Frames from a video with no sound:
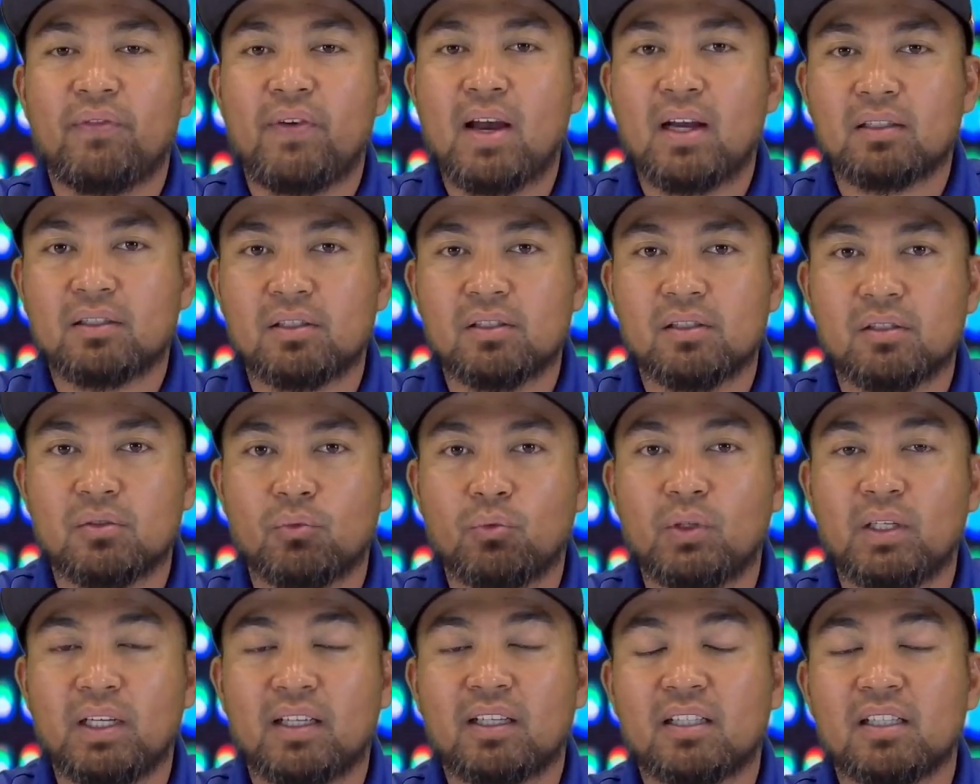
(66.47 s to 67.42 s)
factors
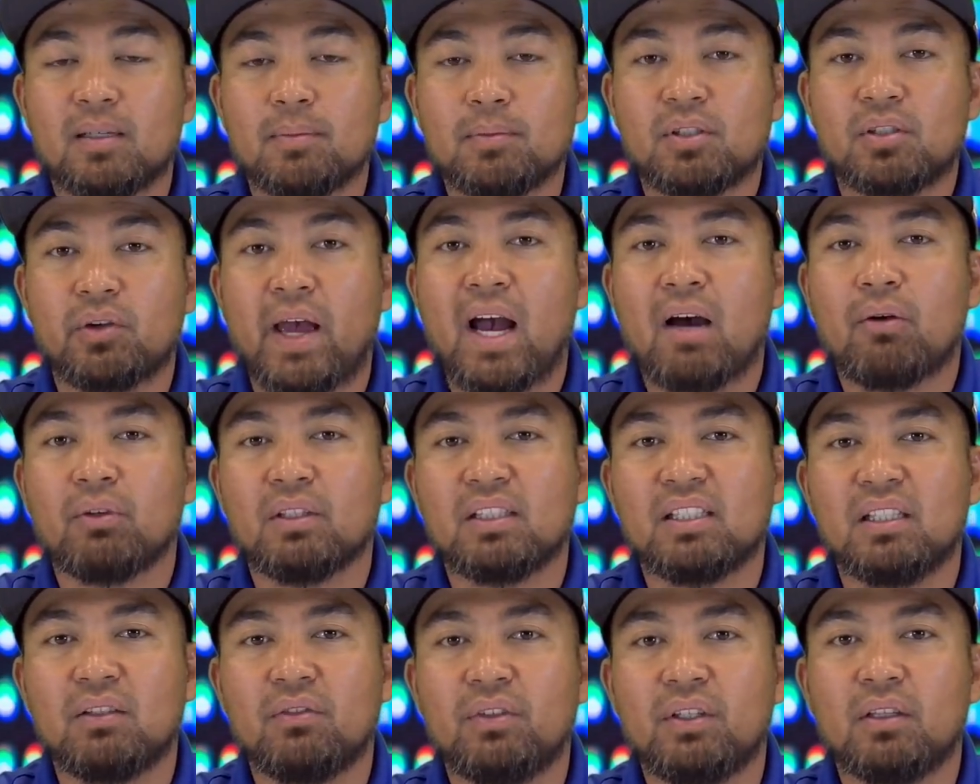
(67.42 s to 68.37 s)
when it comes to how a
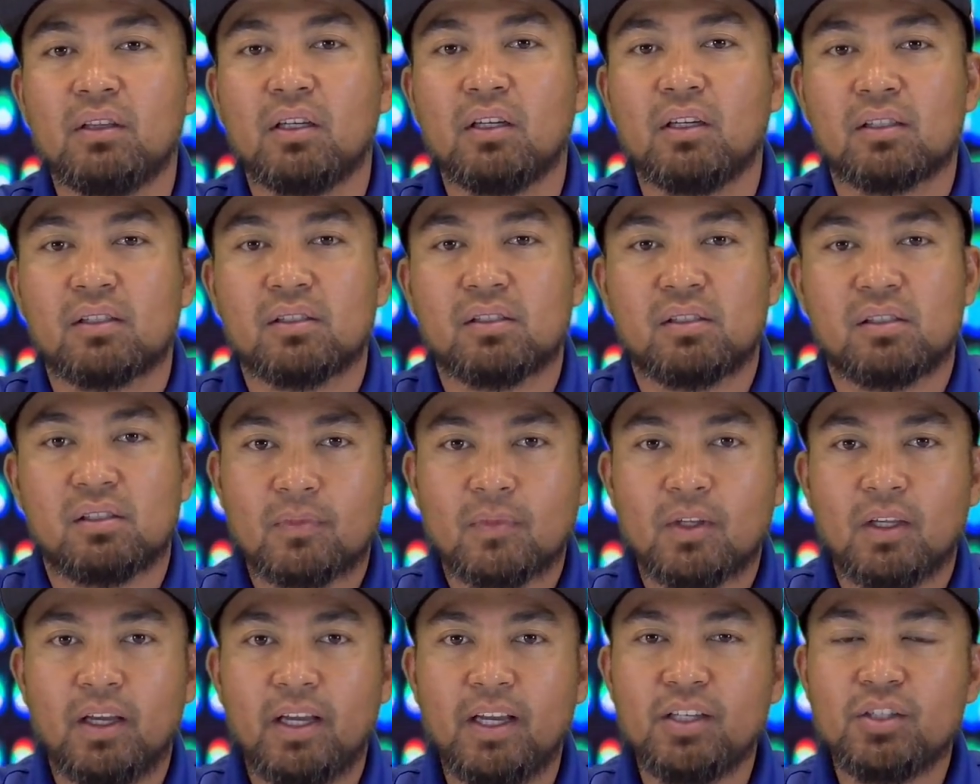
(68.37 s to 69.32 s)
TV looks.
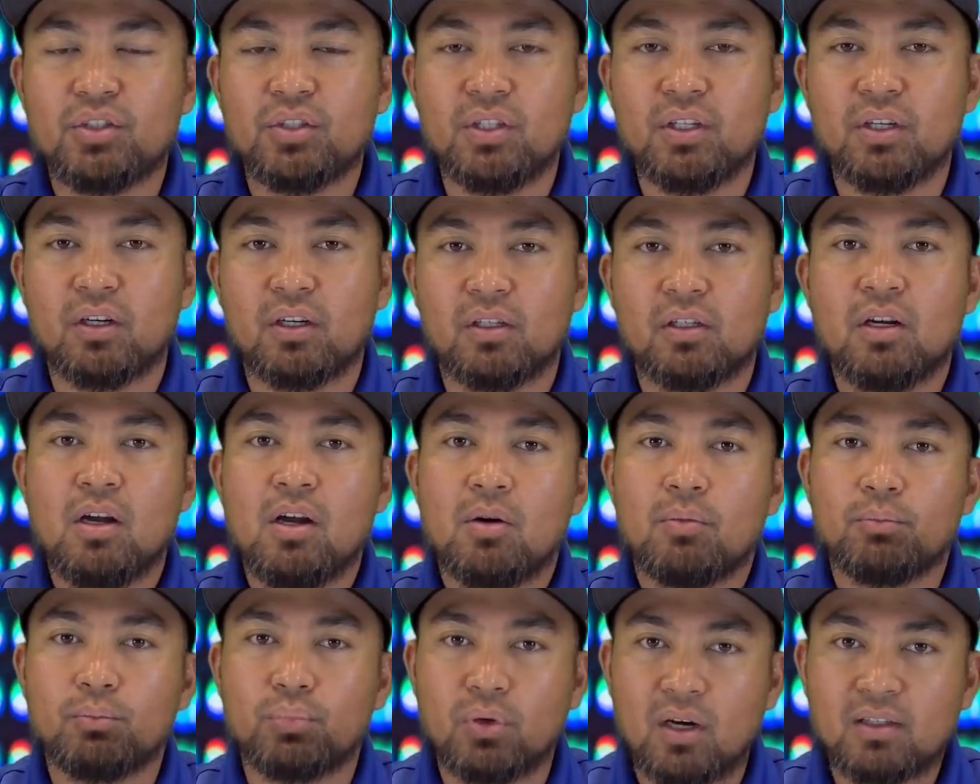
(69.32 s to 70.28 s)
HDR
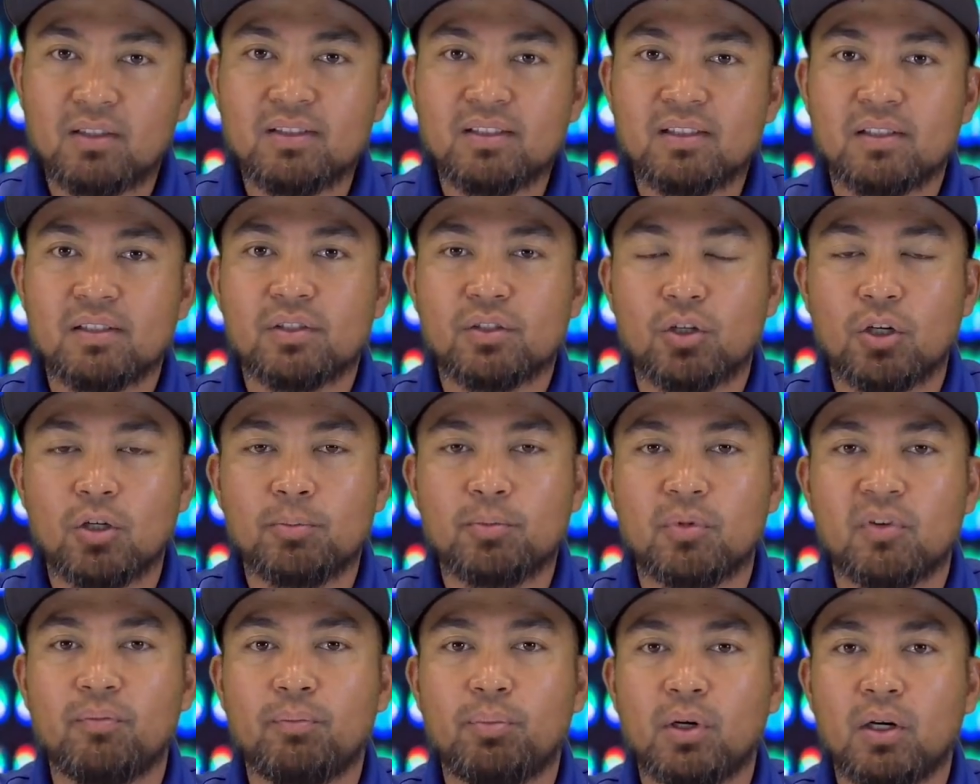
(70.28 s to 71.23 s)
broadens the
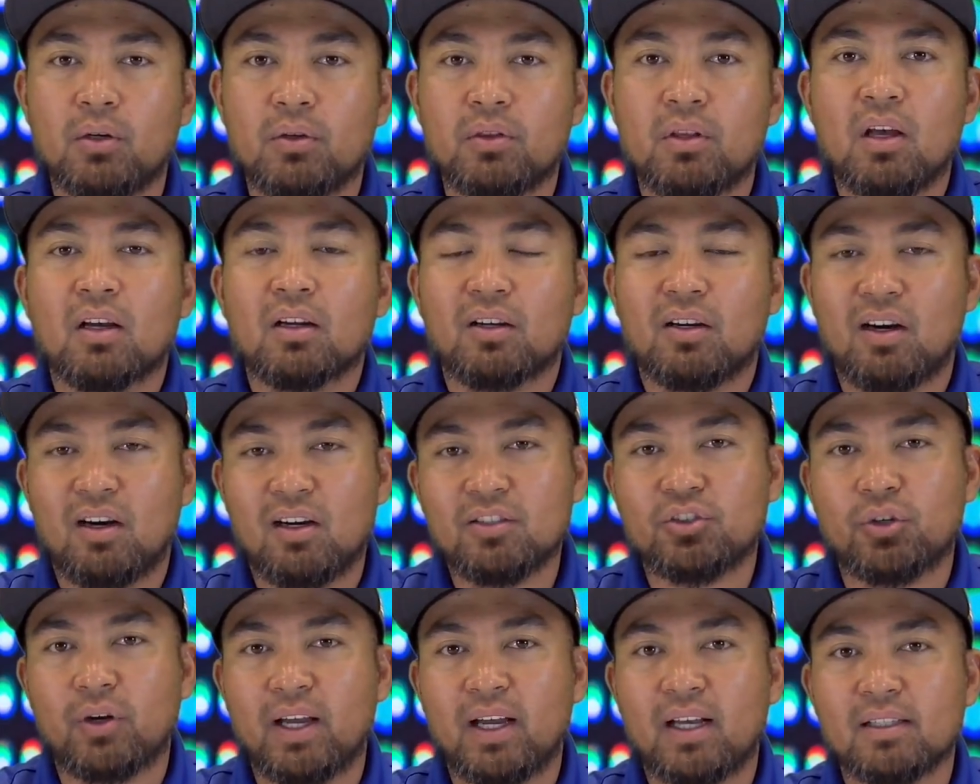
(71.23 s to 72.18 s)
scope of both
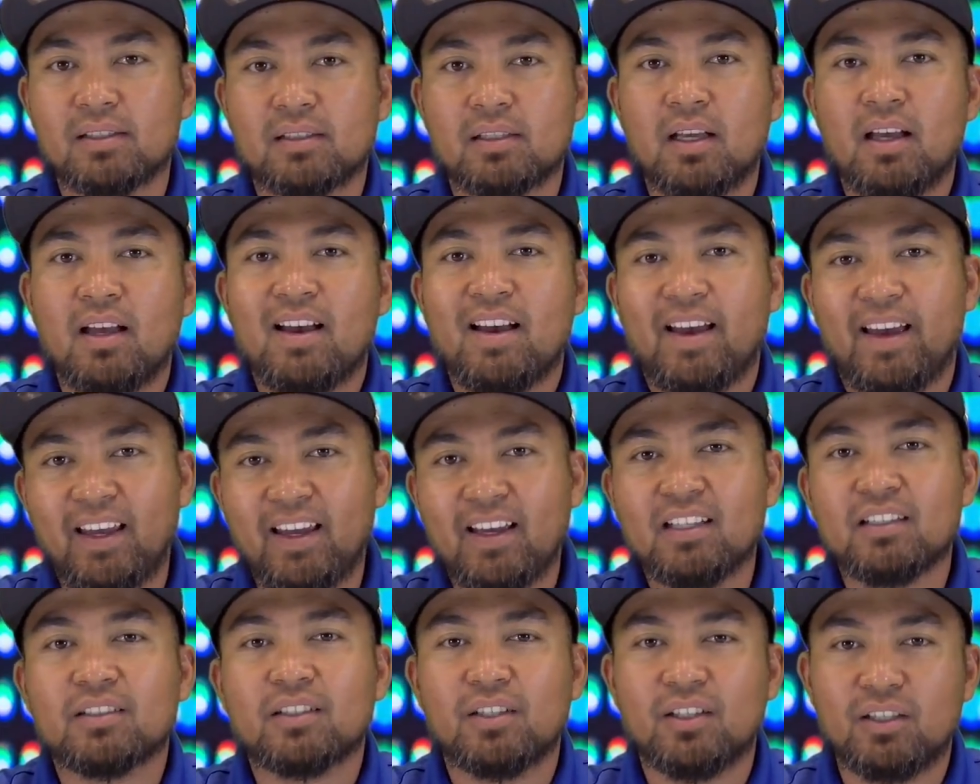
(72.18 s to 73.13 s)
contrast
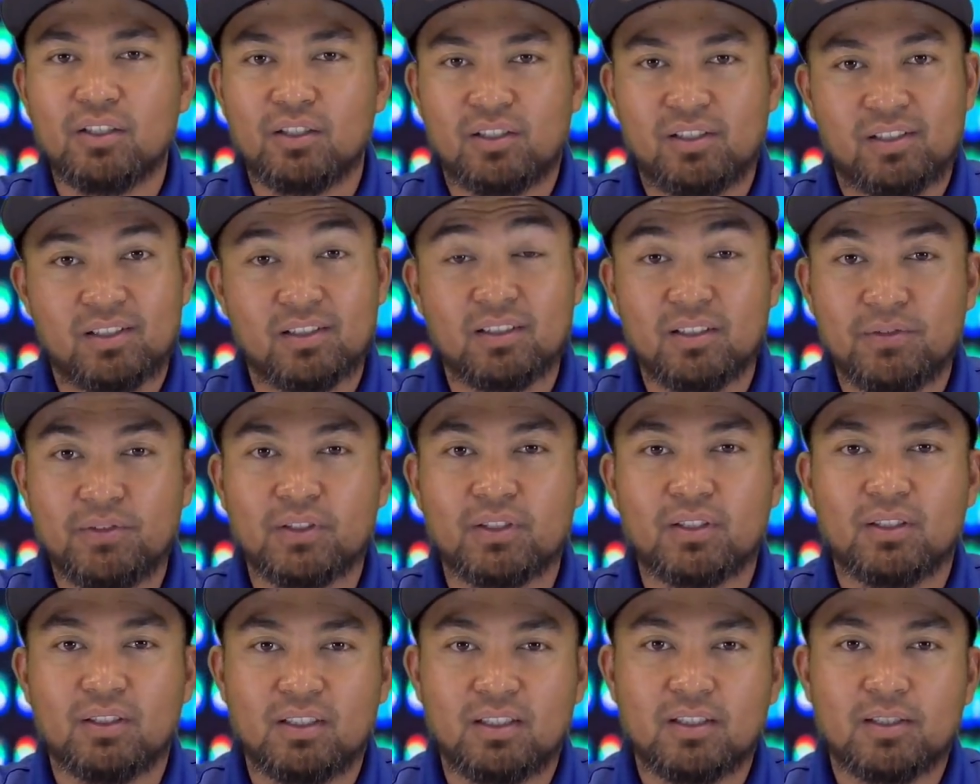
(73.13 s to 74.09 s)
and color
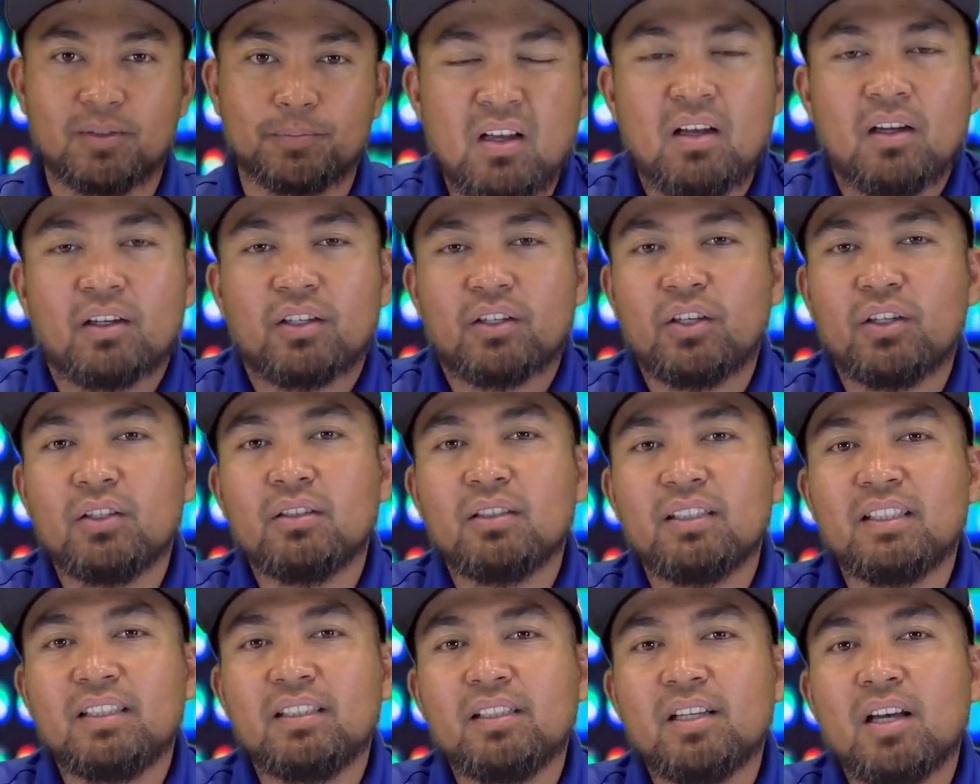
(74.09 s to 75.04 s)
significantly.
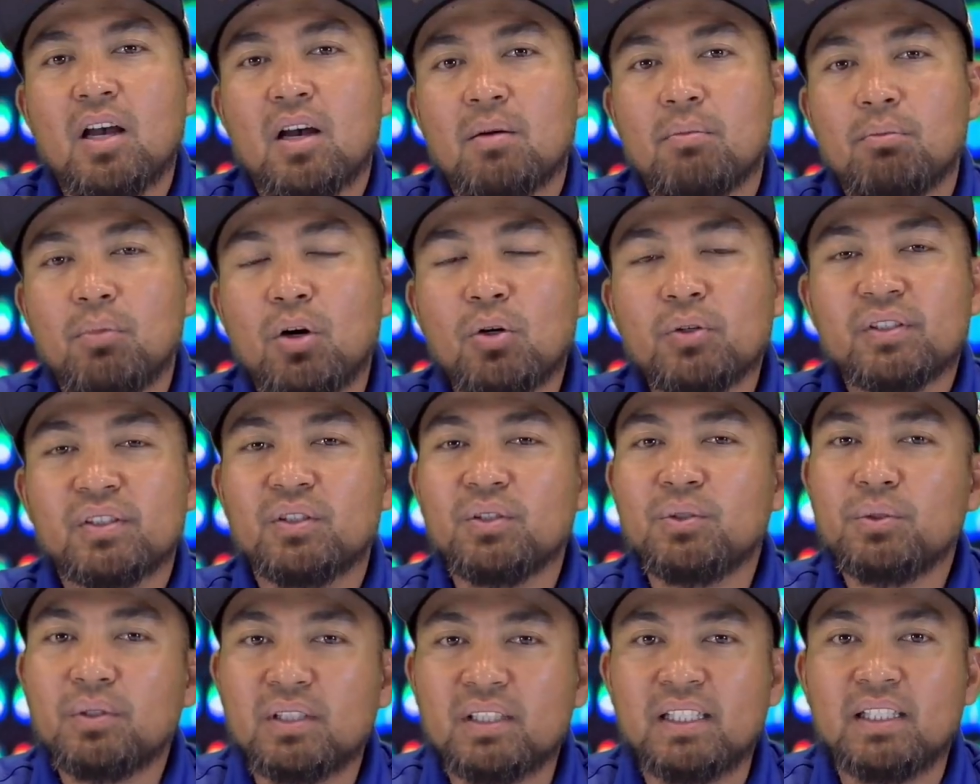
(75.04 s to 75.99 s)
Currently, most
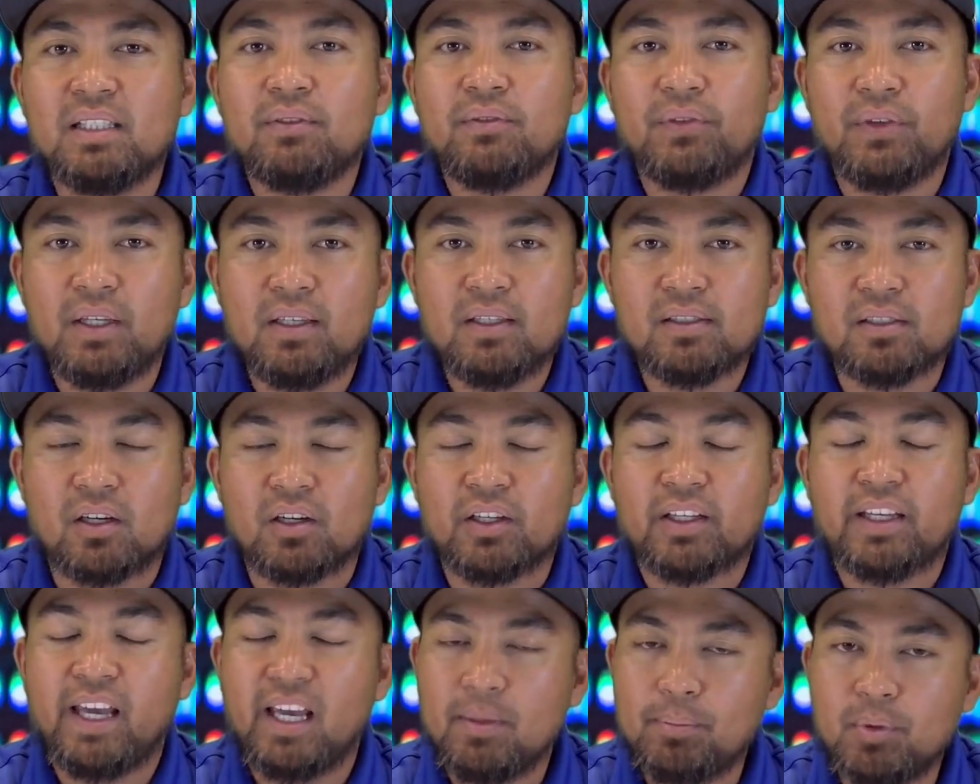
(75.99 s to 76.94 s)
new TVs are
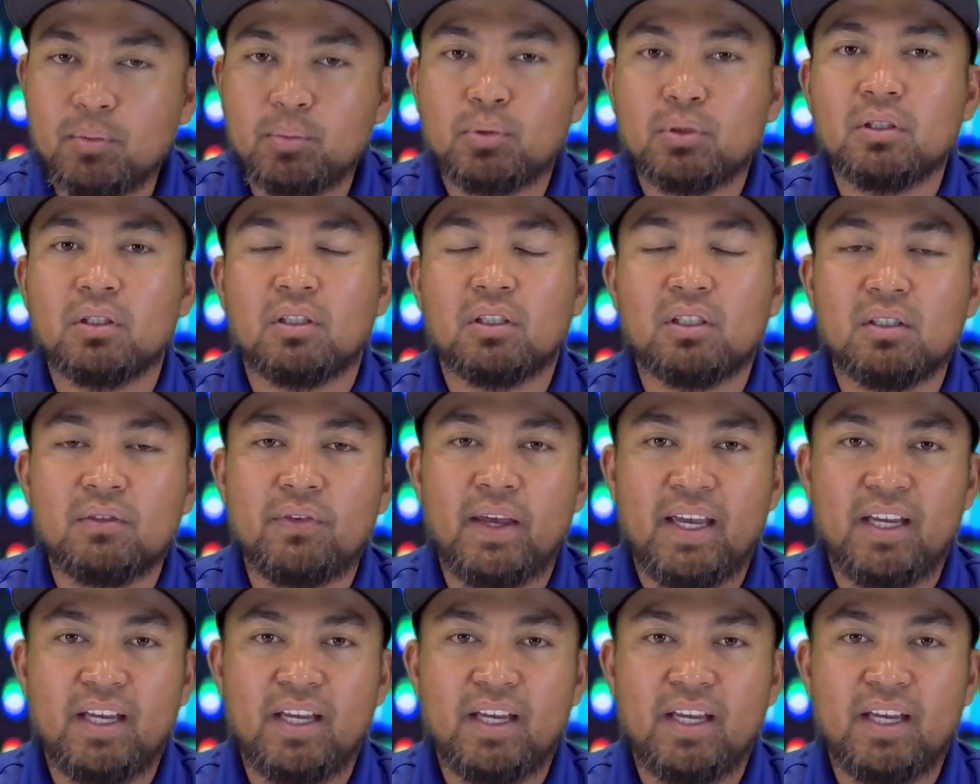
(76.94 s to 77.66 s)
capable of